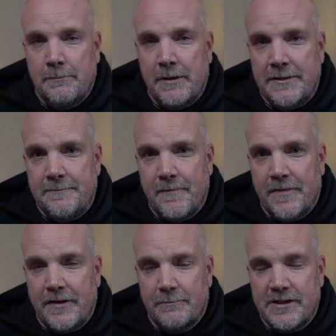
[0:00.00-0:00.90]
But
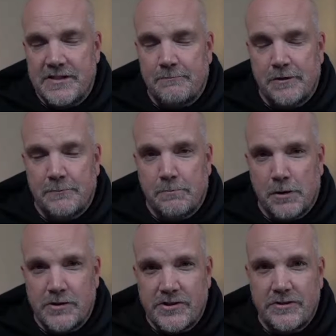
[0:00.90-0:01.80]
there have been some real
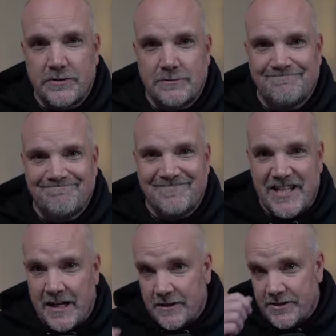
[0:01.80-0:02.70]
personal
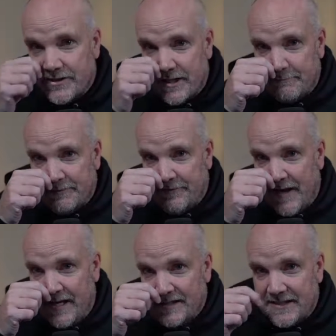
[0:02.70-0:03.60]
challenges I've been
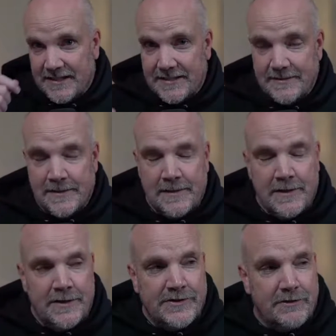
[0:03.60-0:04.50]
facing. And
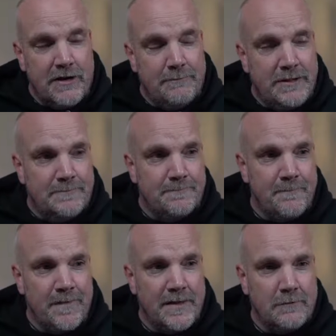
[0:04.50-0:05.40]
so I've been
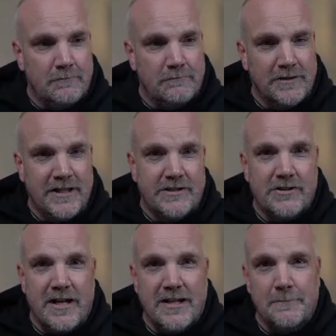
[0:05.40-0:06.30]
really
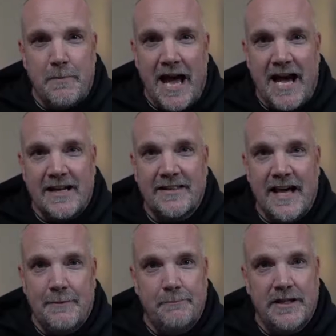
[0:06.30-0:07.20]
trying to unpack
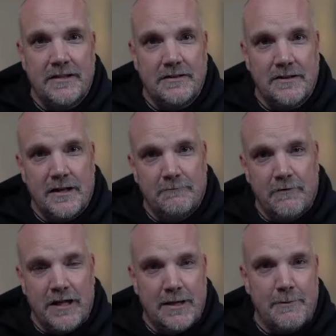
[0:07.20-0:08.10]
that. But
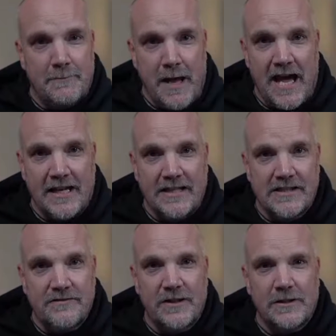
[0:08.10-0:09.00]
while I'm unpacking it,
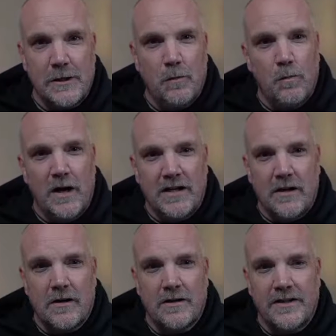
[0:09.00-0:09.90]
is figuring out what
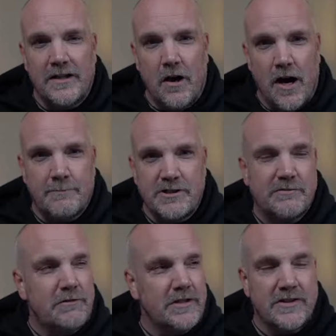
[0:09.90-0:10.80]
are the options,
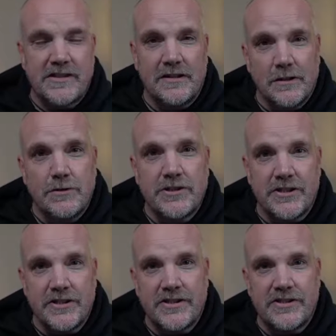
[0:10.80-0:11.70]
what are the
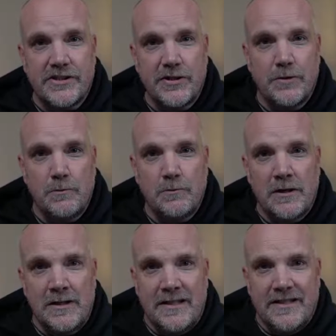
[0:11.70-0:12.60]
solutions to
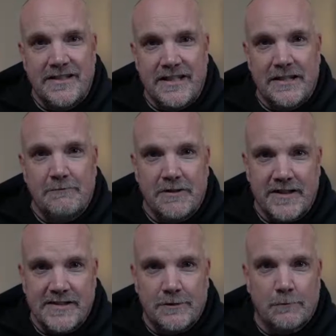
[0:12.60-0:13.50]
dealing with
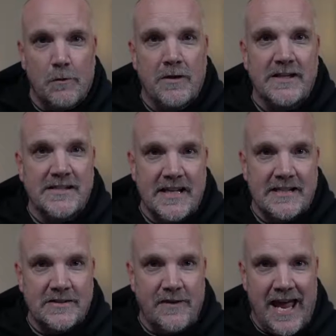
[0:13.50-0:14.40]
this growing
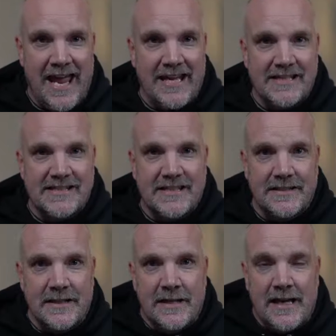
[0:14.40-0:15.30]
sense of angst.
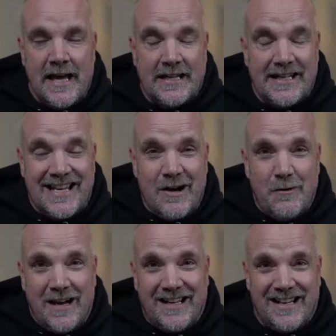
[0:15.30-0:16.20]
And
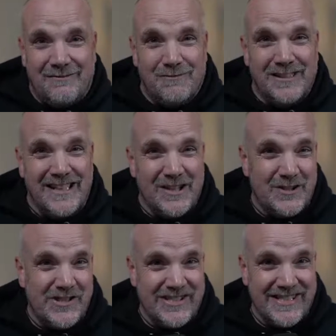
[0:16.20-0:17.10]
I really
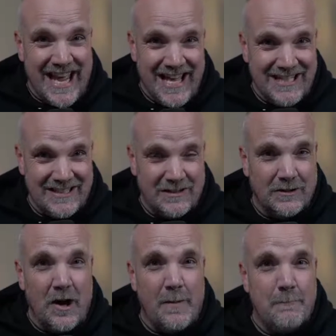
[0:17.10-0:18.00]
understand it a
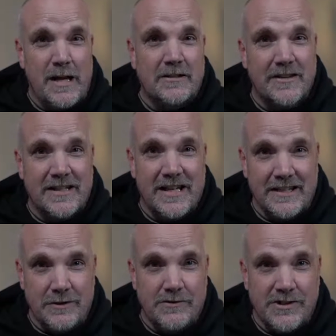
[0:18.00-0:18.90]
lot better than I
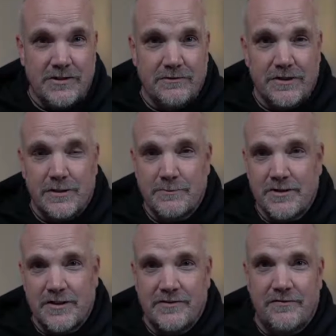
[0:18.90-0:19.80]
used to in terms of
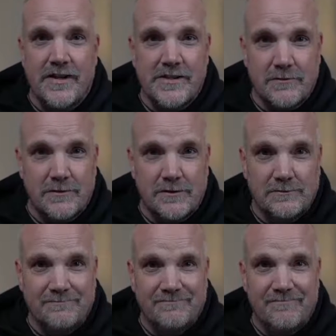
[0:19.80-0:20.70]
this
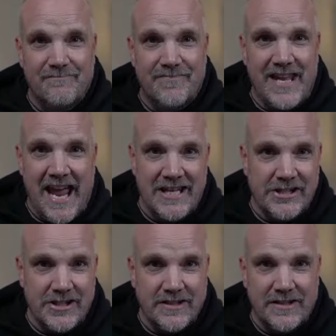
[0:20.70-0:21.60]
visceral
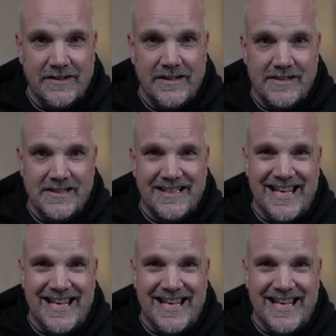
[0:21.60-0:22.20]
tension and this